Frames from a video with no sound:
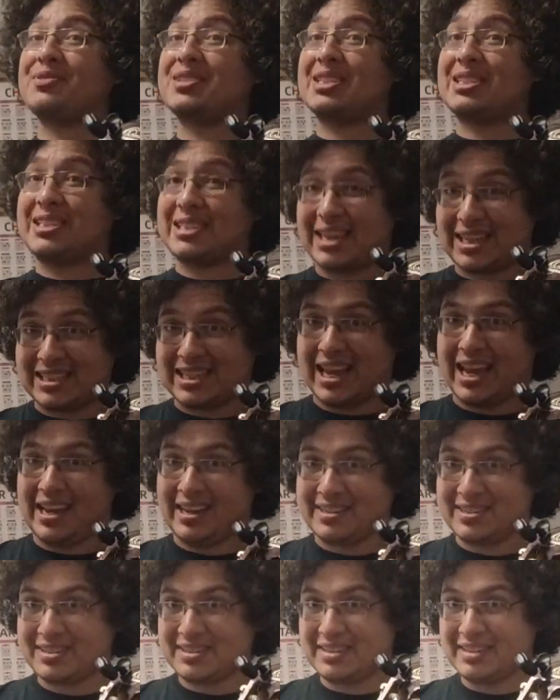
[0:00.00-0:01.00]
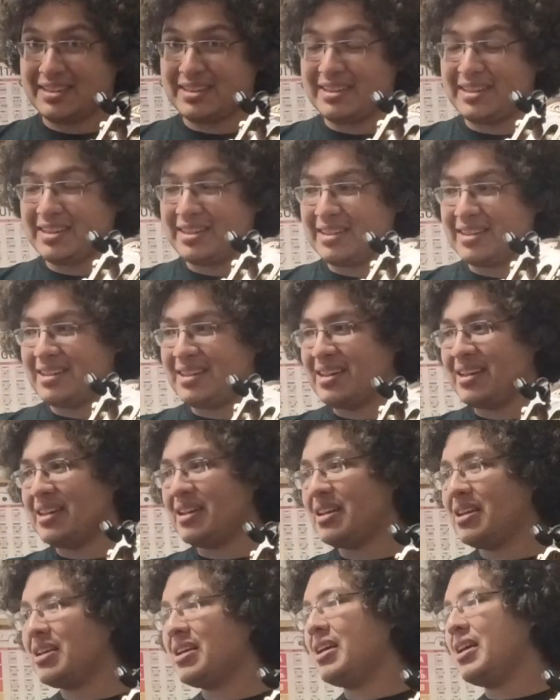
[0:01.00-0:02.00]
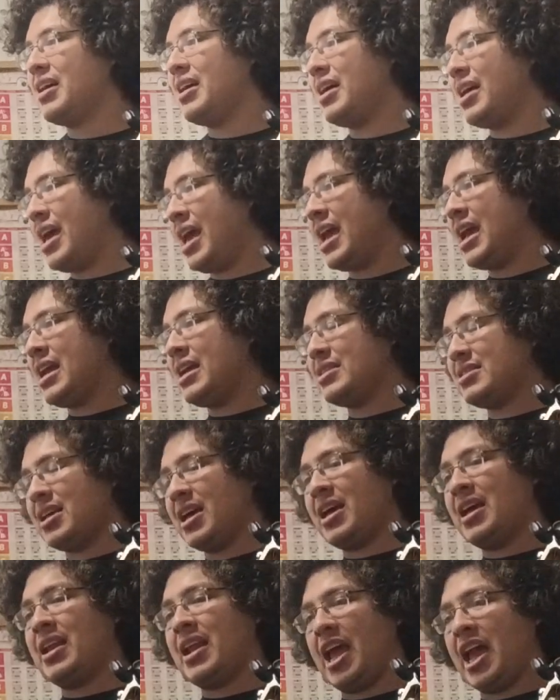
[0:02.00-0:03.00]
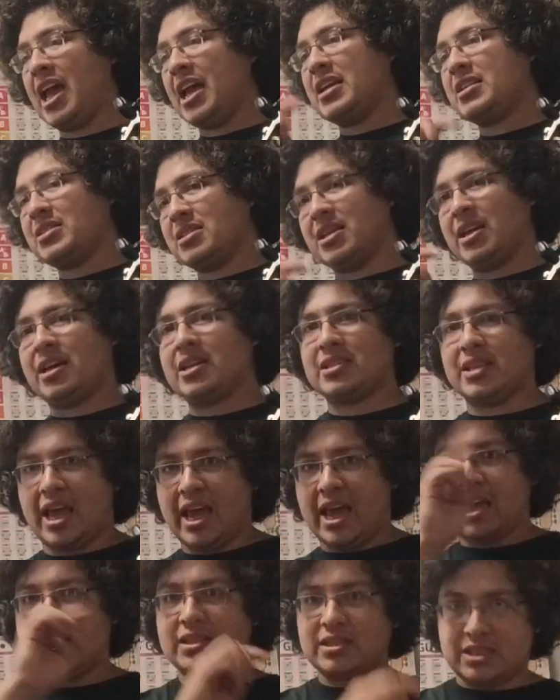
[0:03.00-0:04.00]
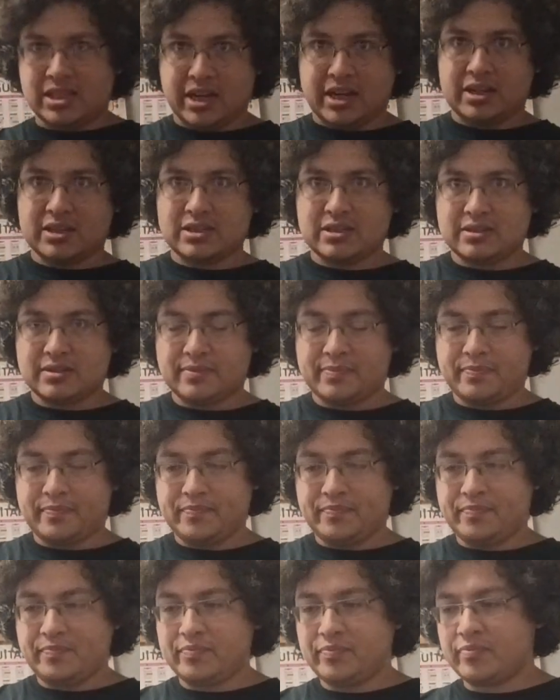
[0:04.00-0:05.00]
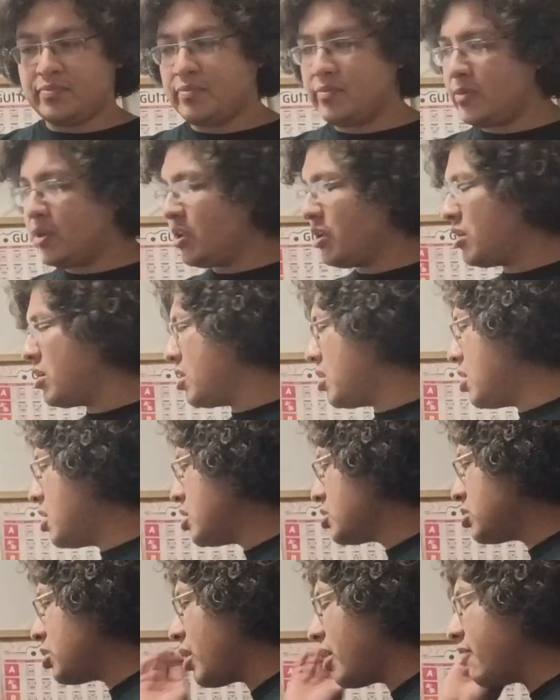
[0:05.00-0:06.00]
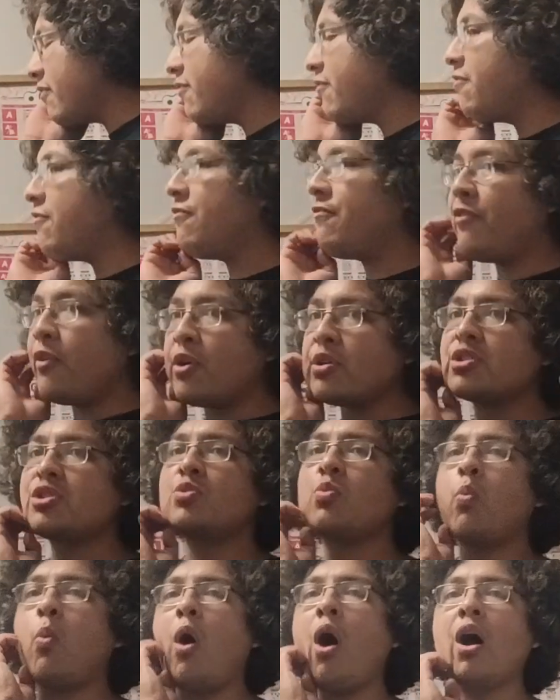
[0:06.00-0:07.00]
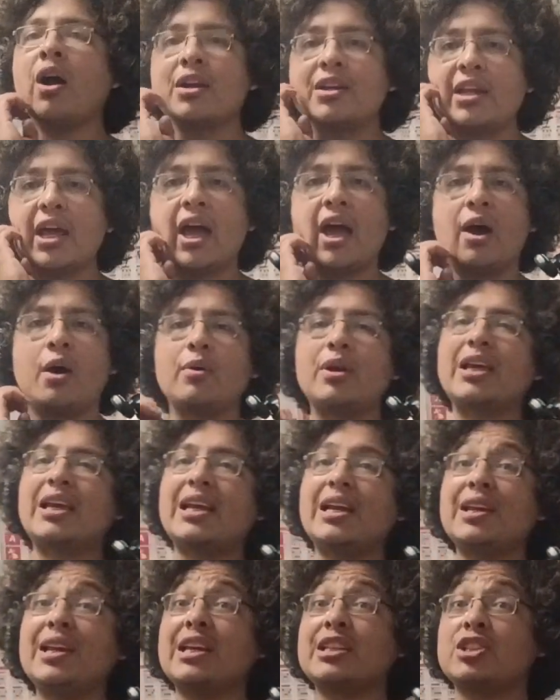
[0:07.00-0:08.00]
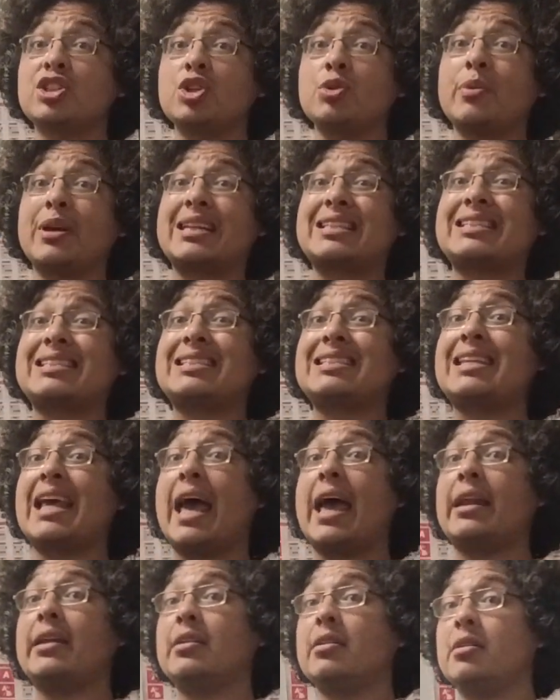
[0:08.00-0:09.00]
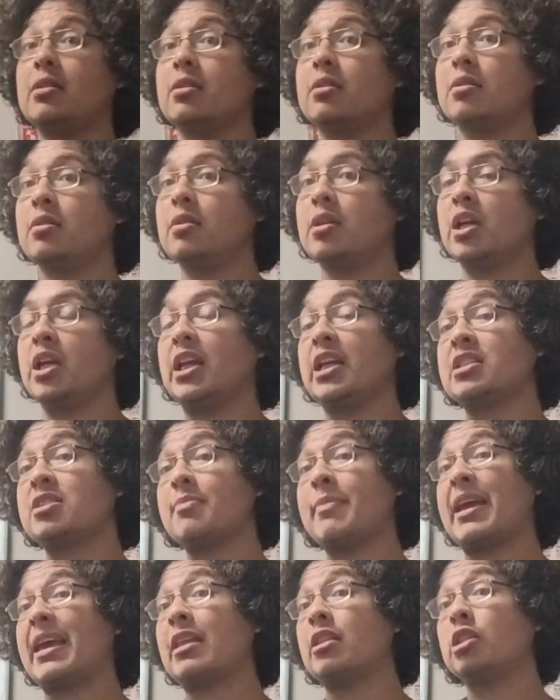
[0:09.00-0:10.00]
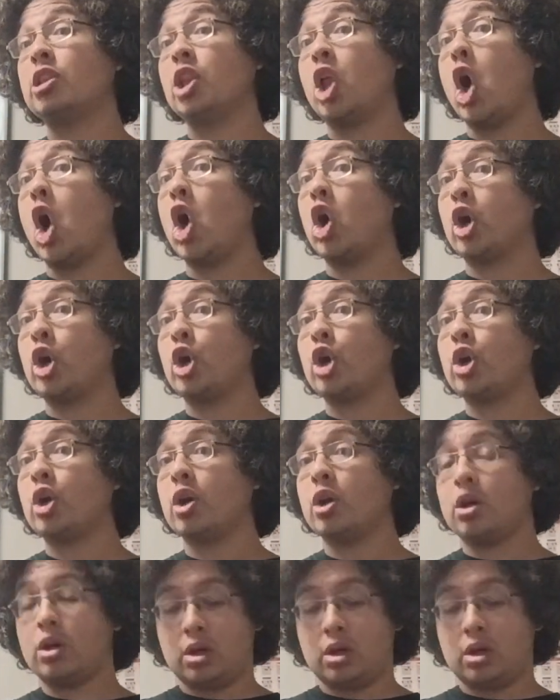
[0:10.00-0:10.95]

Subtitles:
of 6-8. 8, 10, 8, 6, 8, 6. So that first walk down, he needs to extend. He needs to make it longer.